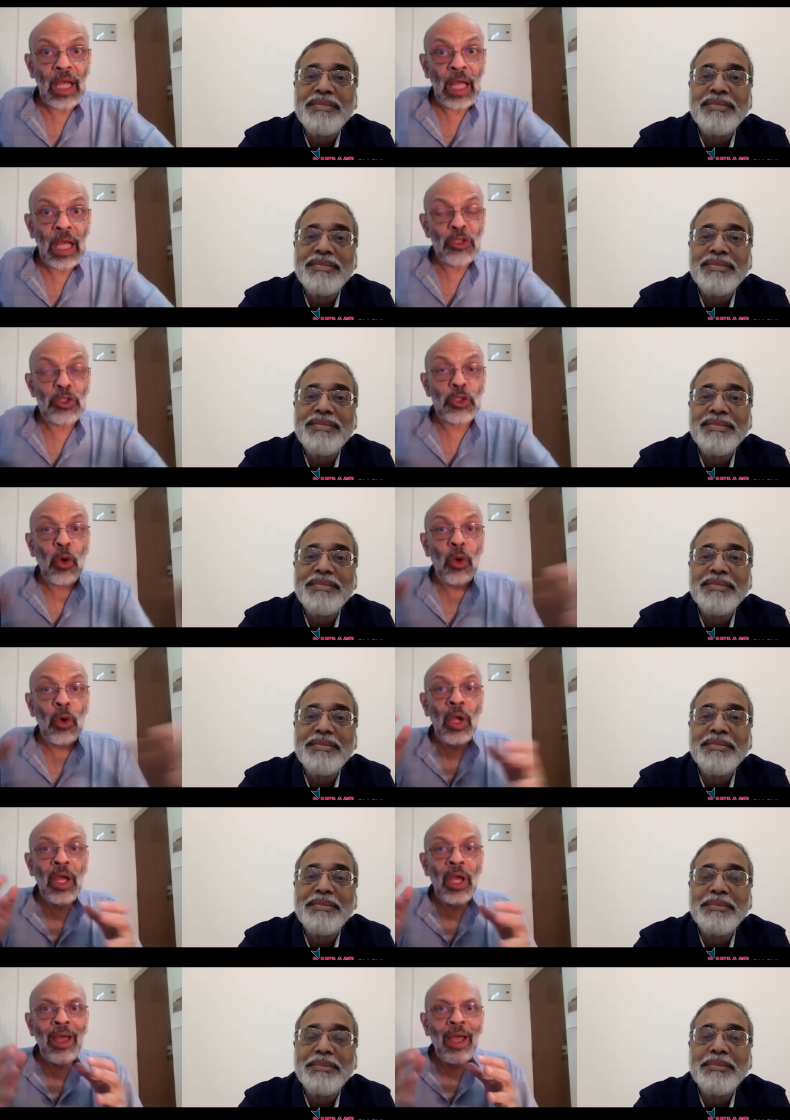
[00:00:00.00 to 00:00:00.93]

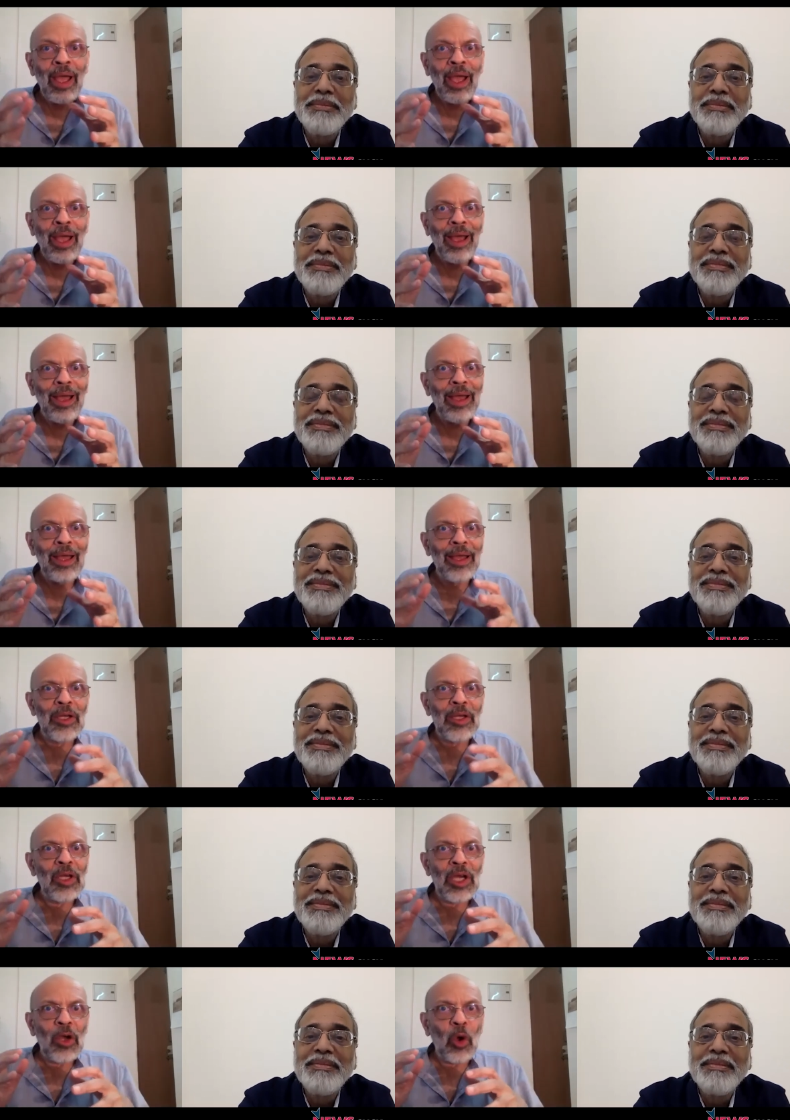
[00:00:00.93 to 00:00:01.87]
Speaker 1: So
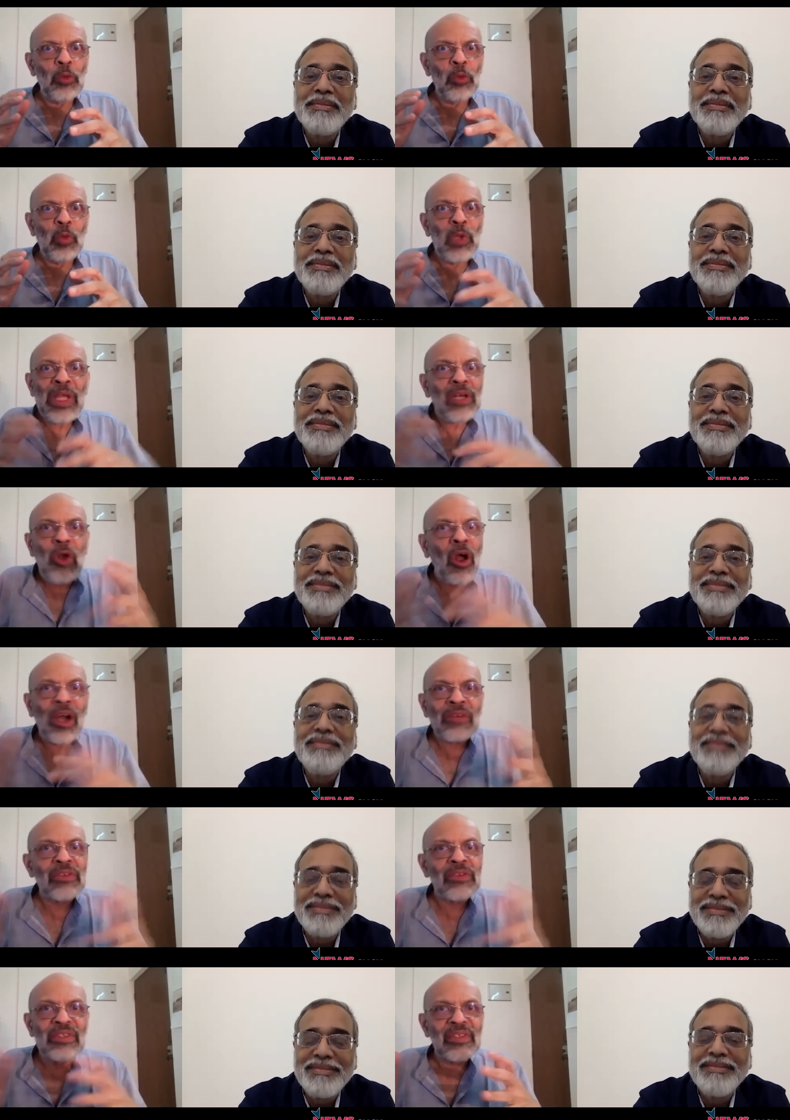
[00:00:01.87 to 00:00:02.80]
we're
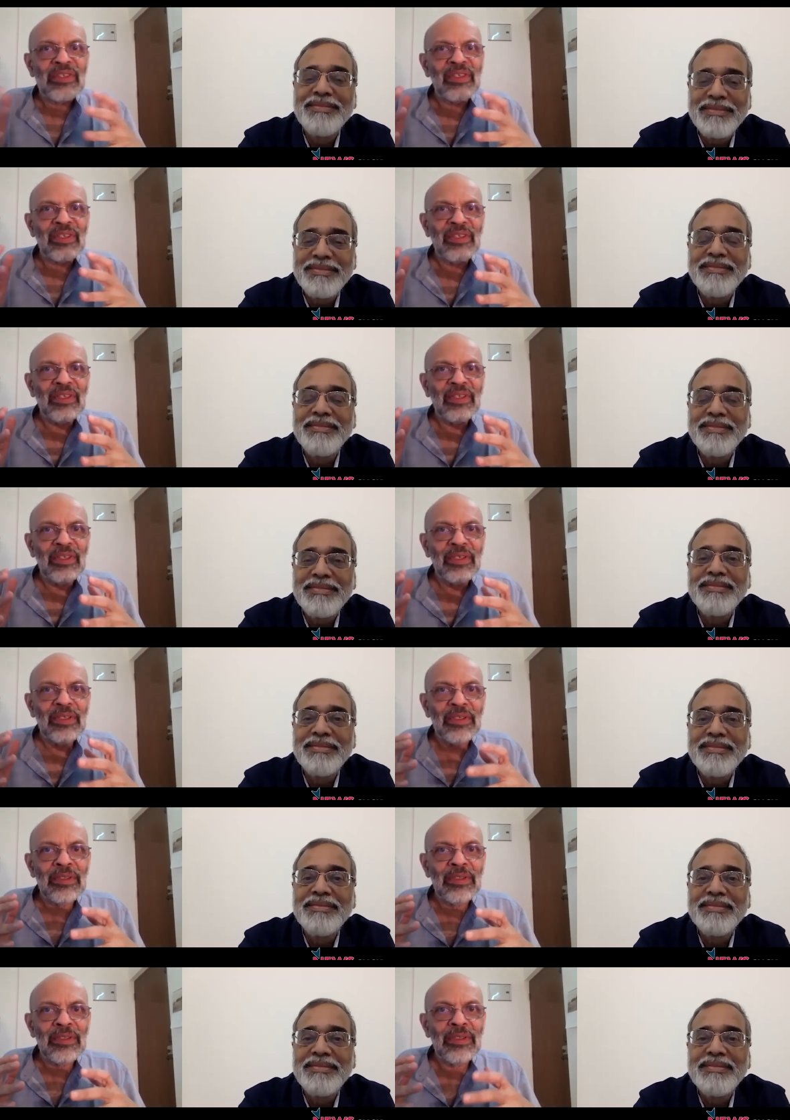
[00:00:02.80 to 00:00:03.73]
not
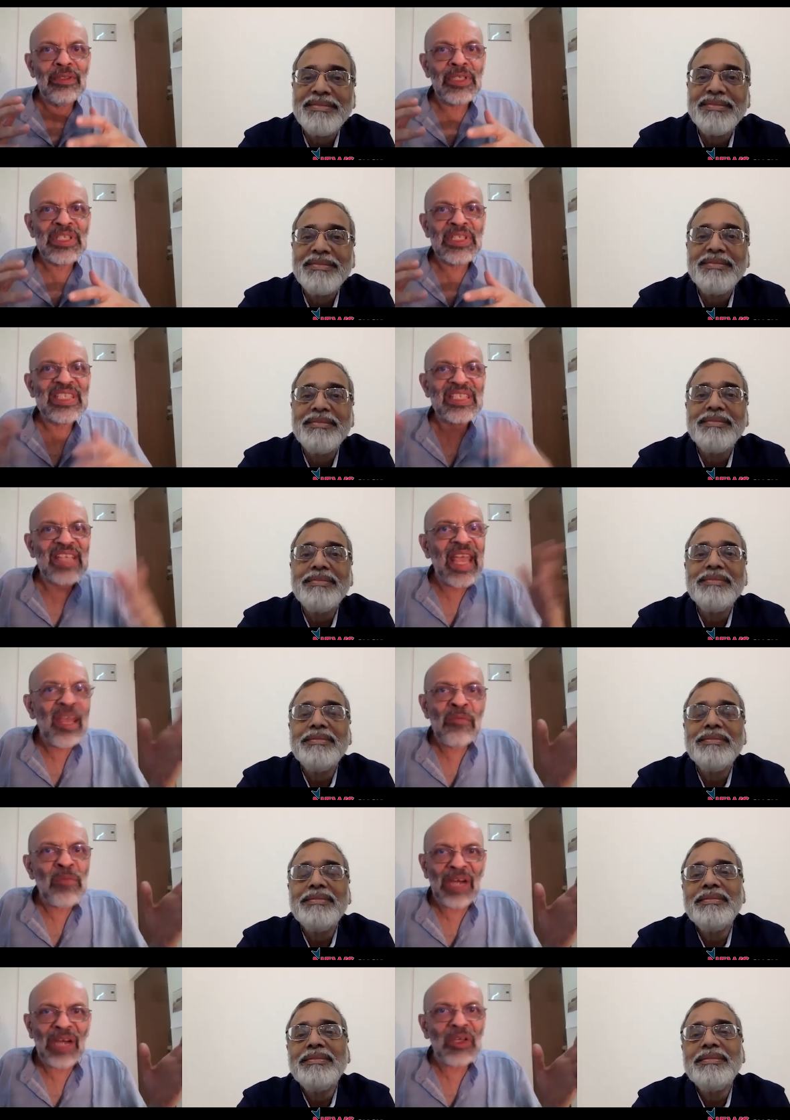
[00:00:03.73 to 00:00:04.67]
the
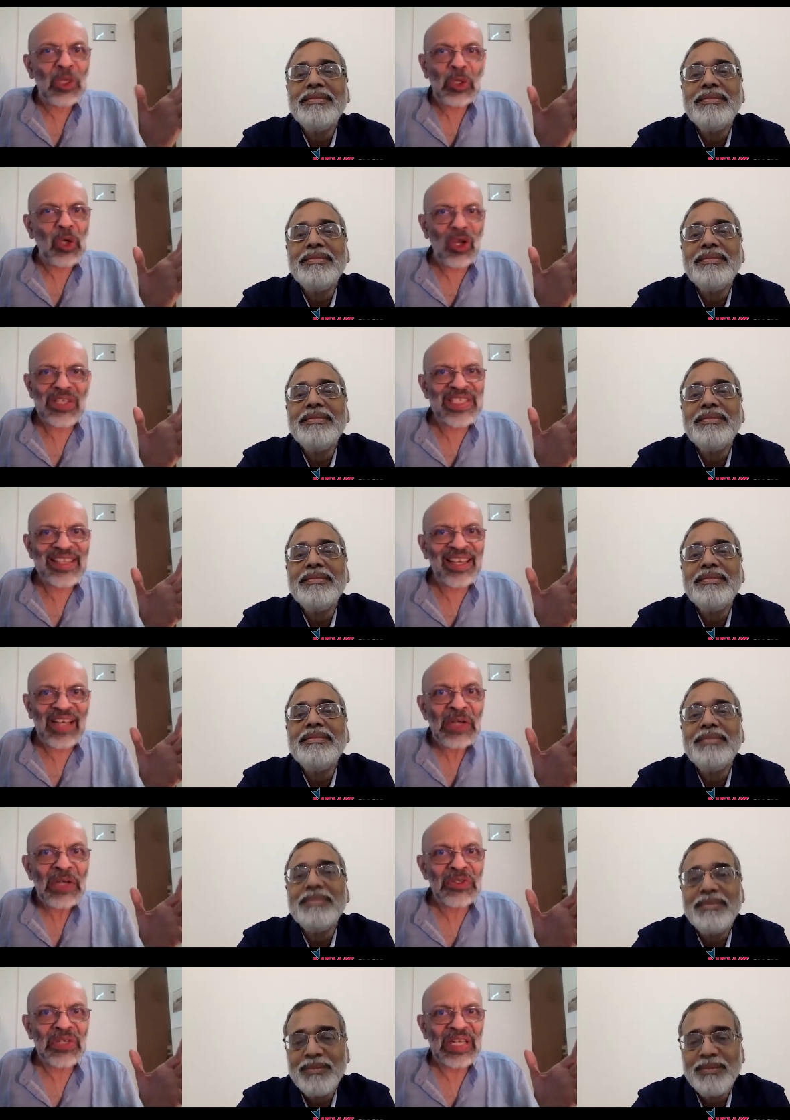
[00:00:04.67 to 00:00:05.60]
same across the
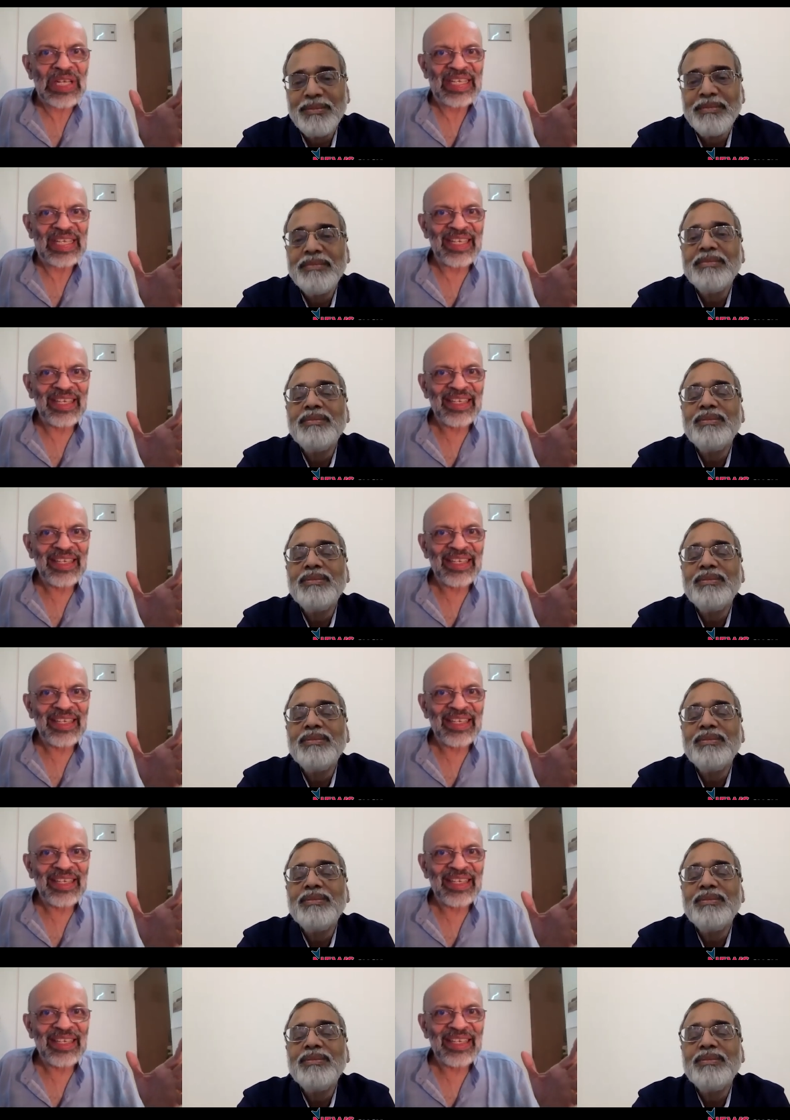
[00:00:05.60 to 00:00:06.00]
country.